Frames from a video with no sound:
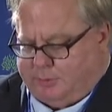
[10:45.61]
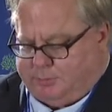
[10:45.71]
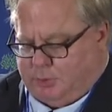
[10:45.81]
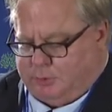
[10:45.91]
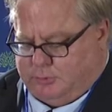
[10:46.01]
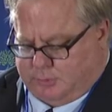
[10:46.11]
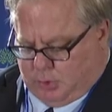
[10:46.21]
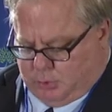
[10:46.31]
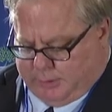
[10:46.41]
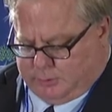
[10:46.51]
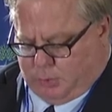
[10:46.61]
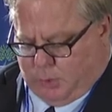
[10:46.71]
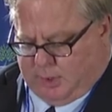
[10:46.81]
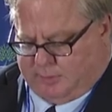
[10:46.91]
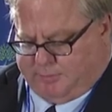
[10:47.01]
produced only
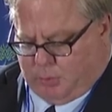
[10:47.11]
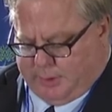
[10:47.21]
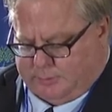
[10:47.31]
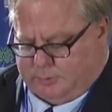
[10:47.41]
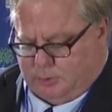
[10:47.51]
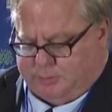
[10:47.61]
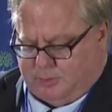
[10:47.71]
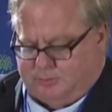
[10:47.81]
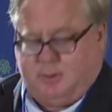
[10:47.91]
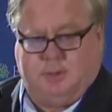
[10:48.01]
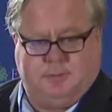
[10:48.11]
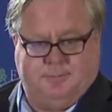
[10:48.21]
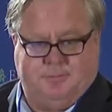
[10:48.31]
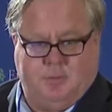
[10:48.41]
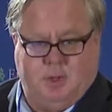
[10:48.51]
12.2%.
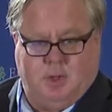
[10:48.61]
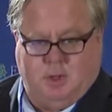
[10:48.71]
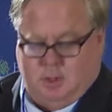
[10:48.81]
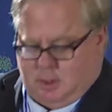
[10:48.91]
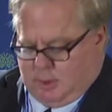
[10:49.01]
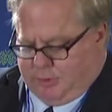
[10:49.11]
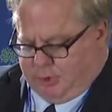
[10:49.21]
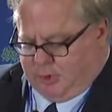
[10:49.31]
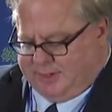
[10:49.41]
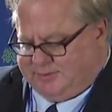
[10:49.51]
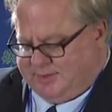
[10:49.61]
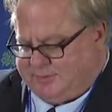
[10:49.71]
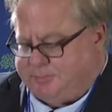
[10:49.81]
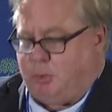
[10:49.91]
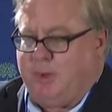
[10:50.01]

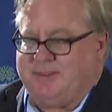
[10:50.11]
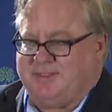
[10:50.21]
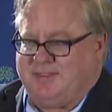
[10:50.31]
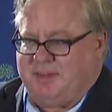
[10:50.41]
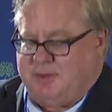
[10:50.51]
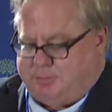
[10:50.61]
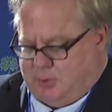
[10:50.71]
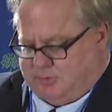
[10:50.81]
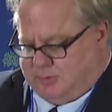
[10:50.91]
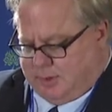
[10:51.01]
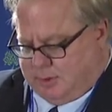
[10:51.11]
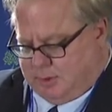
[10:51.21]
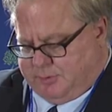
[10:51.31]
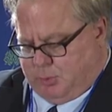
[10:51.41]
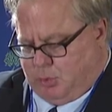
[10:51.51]
36.7%
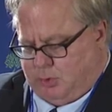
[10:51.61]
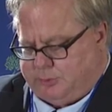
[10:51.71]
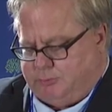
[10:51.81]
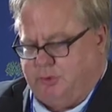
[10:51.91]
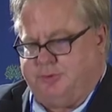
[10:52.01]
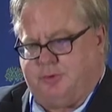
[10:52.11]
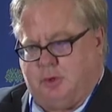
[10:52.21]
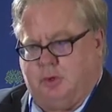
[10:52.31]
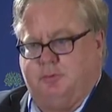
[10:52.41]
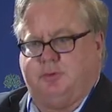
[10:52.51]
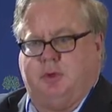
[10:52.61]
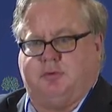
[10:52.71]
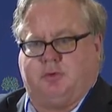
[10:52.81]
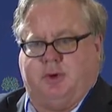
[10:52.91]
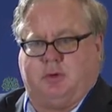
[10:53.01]
of the world's reserves of
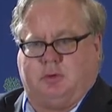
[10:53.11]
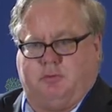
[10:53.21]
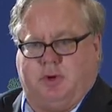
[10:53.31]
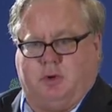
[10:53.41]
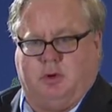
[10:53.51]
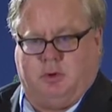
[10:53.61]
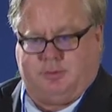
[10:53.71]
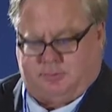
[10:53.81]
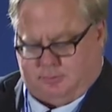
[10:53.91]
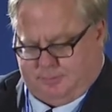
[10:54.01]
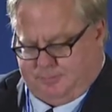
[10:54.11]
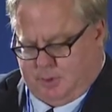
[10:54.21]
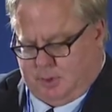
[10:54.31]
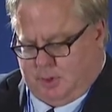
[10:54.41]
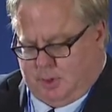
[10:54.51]
critical rare earths
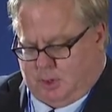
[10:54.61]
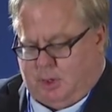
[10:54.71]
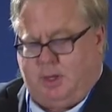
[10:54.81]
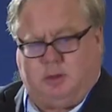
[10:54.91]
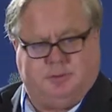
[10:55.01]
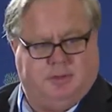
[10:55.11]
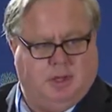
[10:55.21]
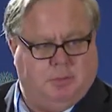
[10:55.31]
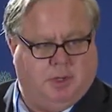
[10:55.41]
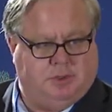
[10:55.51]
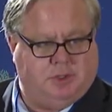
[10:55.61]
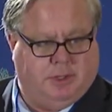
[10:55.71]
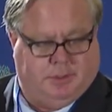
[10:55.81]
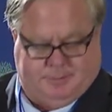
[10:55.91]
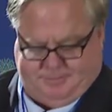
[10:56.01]
are held today by China.